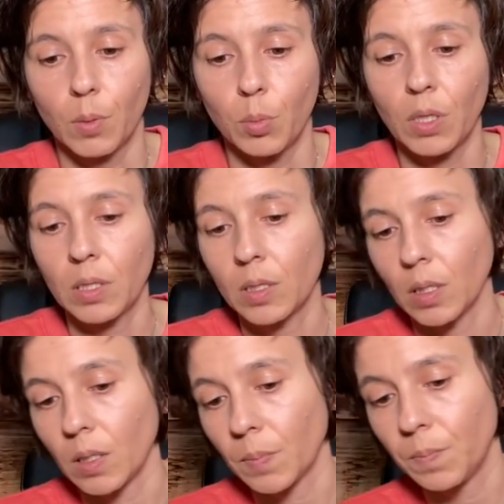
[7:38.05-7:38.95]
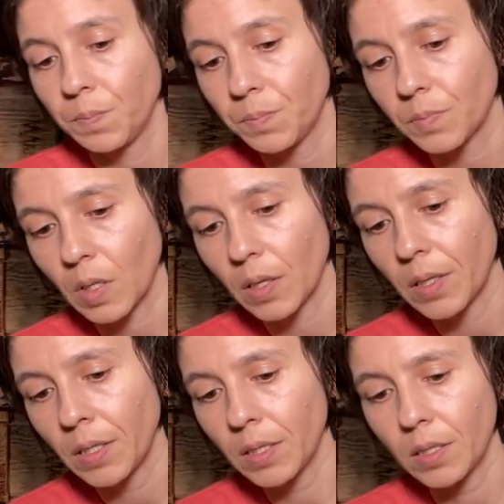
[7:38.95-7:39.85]
But let's see.
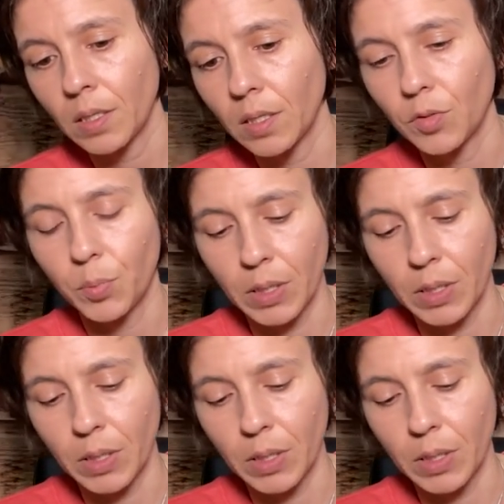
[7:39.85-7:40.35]
Eight of